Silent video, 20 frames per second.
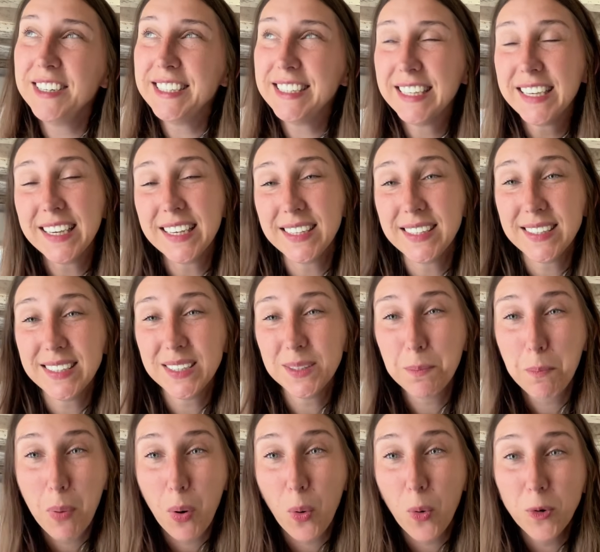single
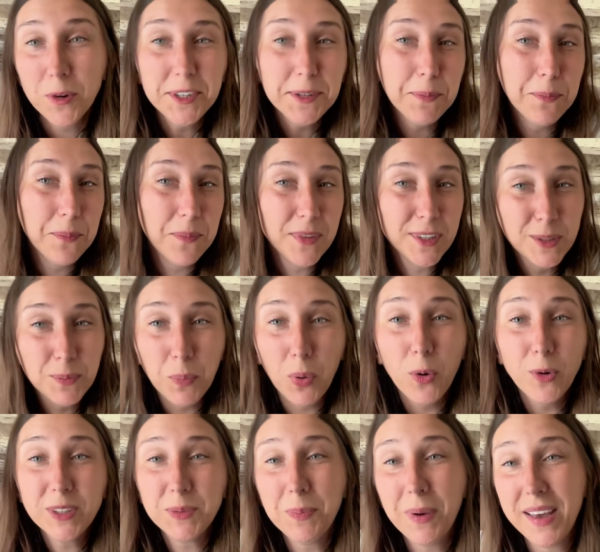spot
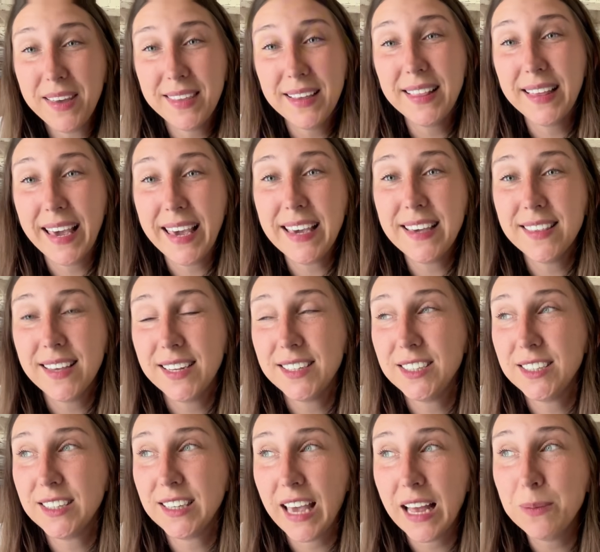by the lake
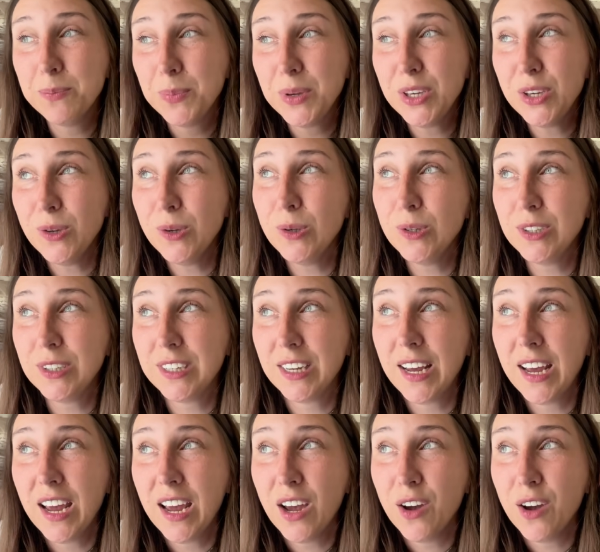that can be used